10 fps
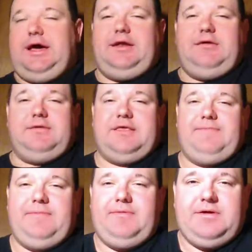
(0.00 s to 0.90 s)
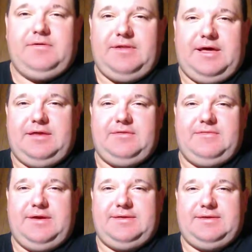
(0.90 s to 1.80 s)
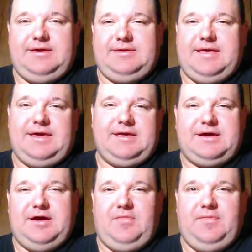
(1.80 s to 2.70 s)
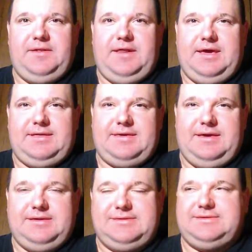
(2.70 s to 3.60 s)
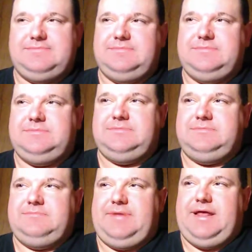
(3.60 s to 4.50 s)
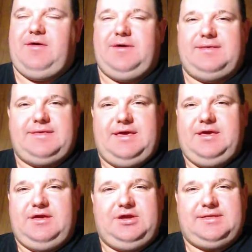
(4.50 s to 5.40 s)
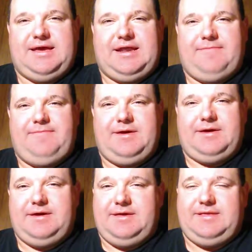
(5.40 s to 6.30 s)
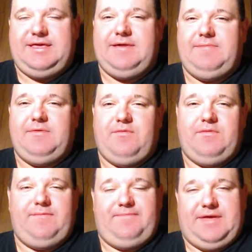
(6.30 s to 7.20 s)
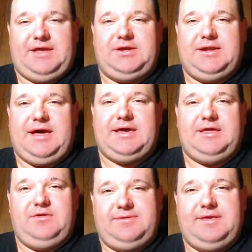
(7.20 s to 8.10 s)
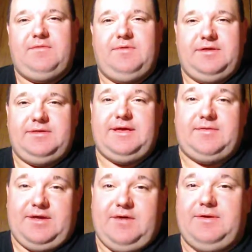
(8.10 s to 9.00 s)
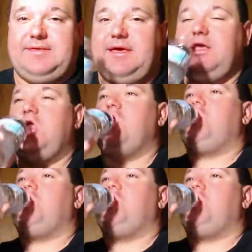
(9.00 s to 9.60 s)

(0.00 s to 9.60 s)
I know some people don't like the Redskins. They get called the Deadskins. But I always say you just got to pick a team that you like and you stick with it. That's what I always say.